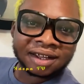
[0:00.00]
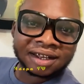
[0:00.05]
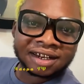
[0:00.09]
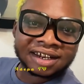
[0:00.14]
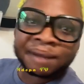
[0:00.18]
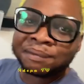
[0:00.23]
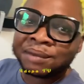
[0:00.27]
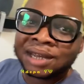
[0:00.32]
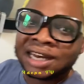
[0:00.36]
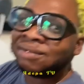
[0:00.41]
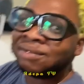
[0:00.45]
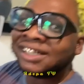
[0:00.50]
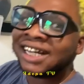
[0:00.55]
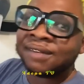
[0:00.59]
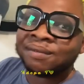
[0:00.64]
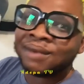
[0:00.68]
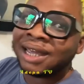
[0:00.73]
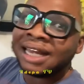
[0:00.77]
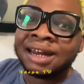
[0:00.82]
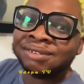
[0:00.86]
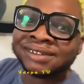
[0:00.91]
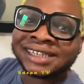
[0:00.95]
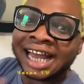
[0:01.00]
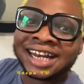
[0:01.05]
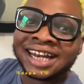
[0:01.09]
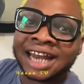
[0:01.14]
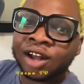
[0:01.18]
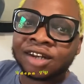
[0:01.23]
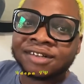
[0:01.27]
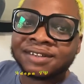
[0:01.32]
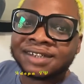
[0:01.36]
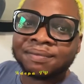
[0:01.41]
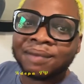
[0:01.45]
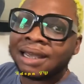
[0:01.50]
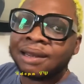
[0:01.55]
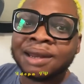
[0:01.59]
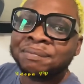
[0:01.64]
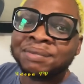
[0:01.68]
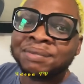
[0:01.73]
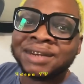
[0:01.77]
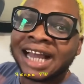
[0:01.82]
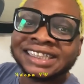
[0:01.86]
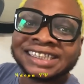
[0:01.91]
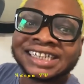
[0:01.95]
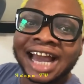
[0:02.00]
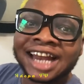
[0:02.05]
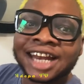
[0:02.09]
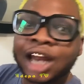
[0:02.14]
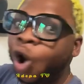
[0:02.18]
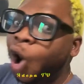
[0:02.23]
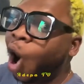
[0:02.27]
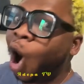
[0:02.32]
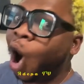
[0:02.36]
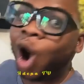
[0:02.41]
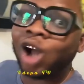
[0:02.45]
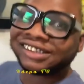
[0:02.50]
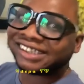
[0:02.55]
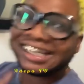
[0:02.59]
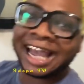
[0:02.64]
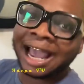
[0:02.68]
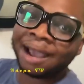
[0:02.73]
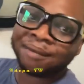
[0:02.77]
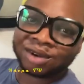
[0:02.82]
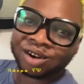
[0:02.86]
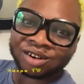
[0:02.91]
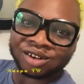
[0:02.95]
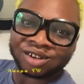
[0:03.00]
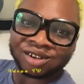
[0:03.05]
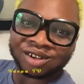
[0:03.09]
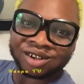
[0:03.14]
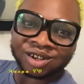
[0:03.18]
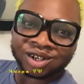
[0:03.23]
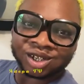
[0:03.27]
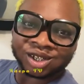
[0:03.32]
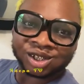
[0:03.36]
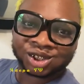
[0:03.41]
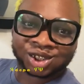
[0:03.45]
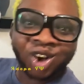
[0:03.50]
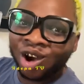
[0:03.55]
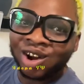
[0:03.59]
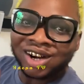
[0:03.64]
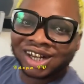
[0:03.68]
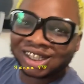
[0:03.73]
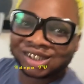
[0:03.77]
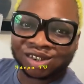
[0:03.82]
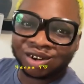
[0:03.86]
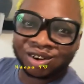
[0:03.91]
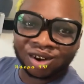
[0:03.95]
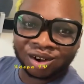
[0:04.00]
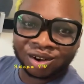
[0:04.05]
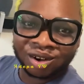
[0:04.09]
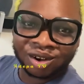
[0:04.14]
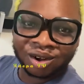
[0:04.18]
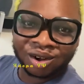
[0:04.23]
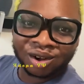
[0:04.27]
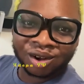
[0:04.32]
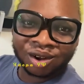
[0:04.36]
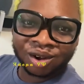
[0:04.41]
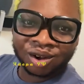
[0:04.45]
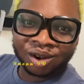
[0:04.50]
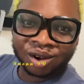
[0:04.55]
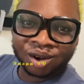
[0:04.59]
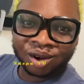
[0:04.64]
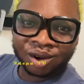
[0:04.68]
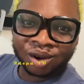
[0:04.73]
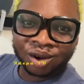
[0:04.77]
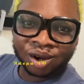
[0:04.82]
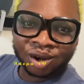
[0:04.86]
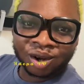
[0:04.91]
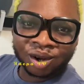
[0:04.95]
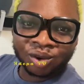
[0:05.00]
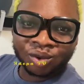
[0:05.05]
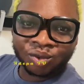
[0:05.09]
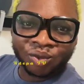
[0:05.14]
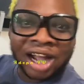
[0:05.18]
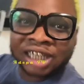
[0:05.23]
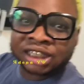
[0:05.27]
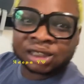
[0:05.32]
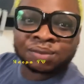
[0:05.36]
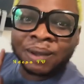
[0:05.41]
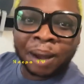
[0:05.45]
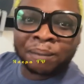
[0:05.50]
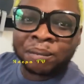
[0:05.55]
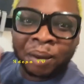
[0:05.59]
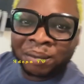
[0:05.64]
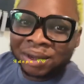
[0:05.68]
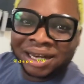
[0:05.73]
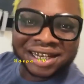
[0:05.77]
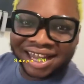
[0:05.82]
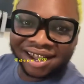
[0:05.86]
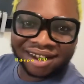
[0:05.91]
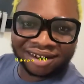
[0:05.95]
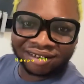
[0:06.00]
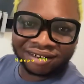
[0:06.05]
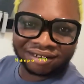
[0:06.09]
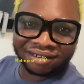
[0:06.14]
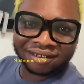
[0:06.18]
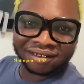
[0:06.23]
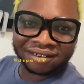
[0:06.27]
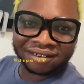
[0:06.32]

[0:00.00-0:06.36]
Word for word: Na minim de tia the whole time no. Show ne so no. Wait me ambo bi din no.